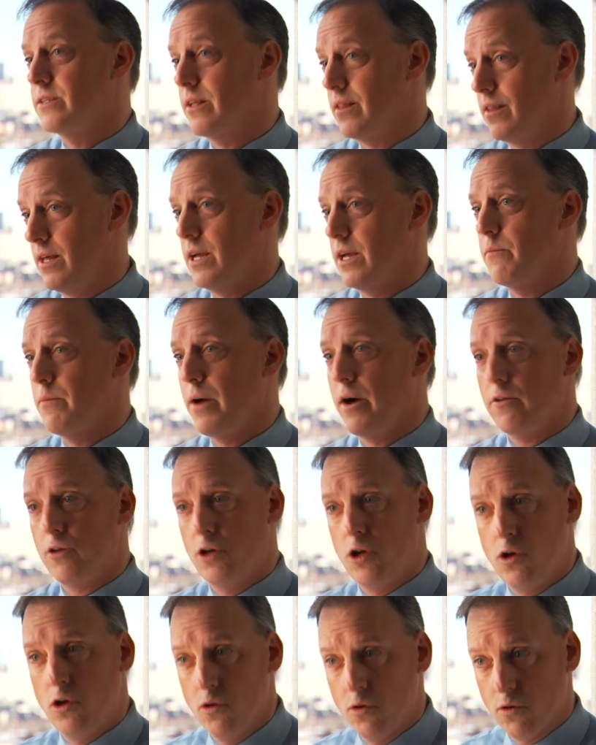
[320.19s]
to think about
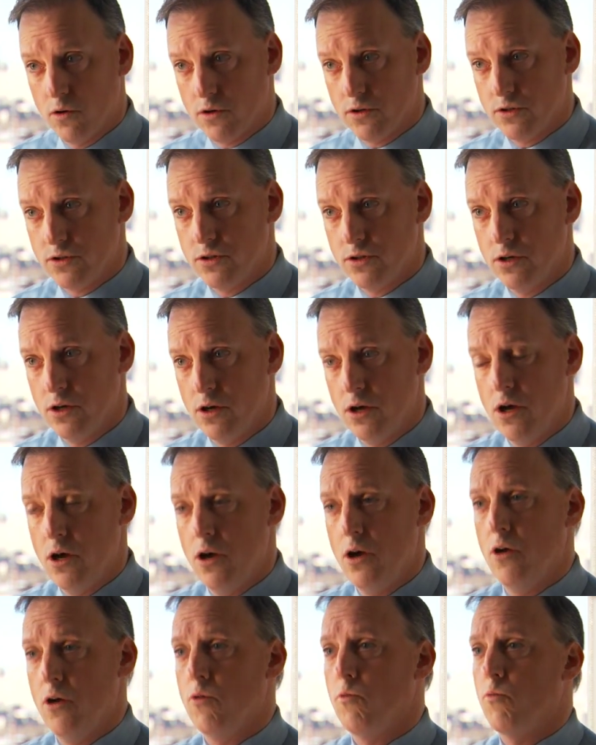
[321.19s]
cures
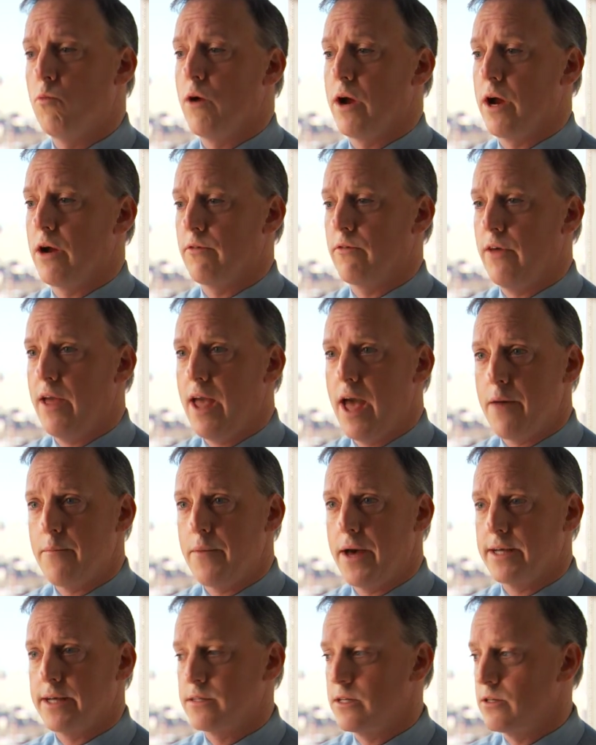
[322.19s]
where the
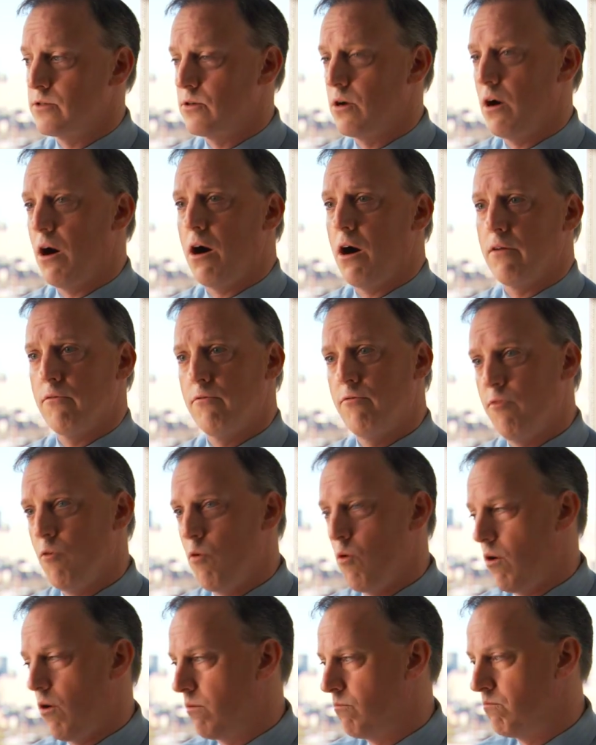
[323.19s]
MS is gone
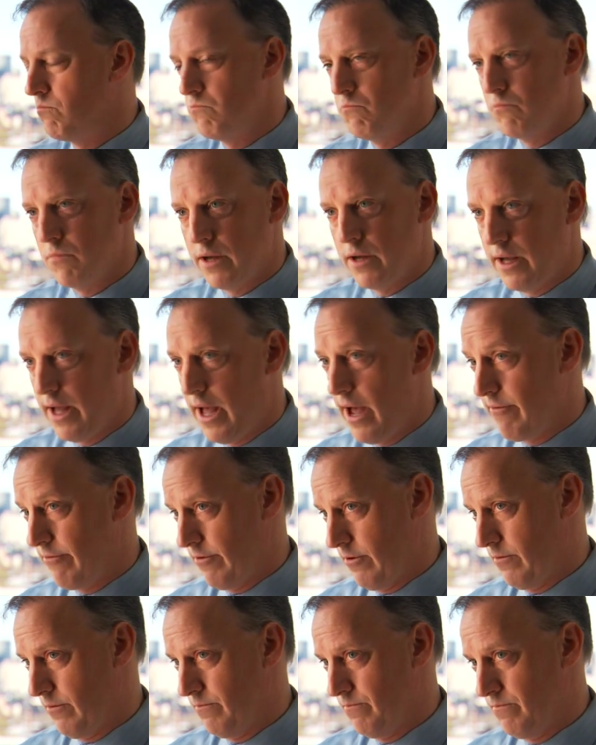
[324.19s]
for ever?